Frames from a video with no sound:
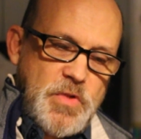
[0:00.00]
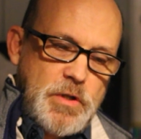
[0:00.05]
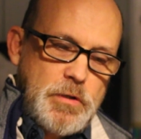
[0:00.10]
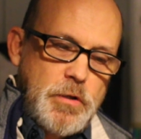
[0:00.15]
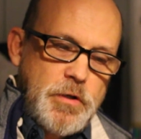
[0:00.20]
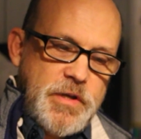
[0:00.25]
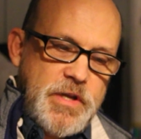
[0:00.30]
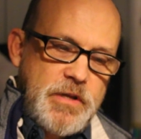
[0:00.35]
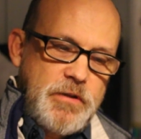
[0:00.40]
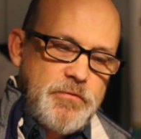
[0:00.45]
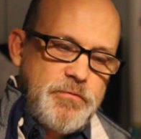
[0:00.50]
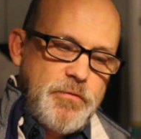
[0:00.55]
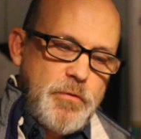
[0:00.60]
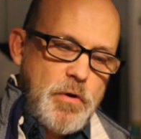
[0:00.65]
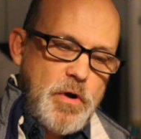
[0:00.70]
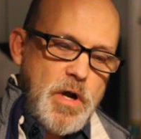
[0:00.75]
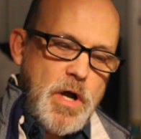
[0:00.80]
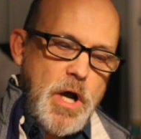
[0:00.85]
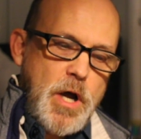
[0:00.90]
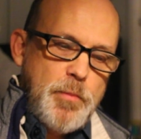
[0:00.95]
Looking
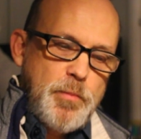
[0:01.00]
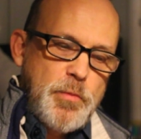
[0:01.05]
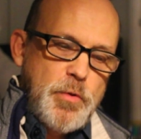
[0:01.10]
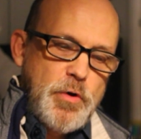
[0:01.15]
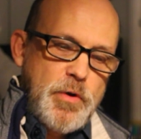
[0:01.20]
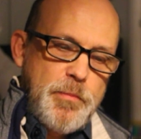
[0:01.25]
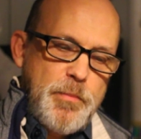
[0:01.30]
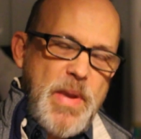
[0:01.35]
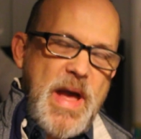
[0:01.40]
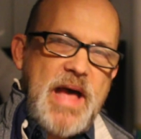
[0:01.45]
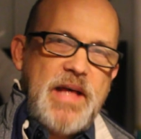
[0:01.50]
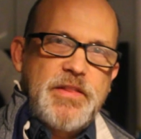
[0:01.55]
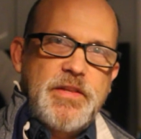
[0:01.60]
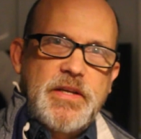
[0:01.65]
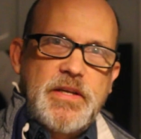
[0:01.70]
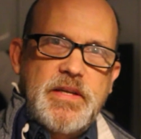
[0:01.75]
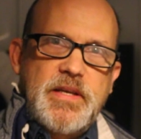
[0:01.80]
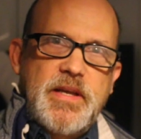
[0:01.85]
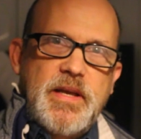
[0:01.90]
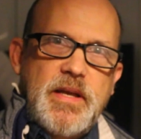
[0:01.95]
for a humble,
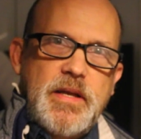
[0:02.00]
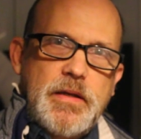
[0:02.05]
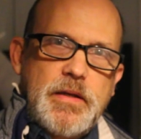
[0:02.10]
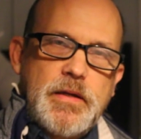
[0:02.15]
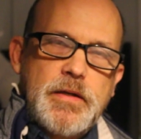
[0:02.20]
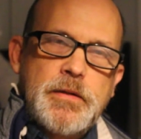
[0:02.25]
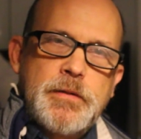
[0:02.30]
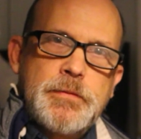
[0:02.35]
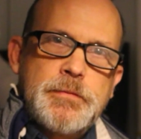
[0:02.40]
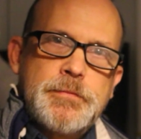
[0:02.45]
empathic king.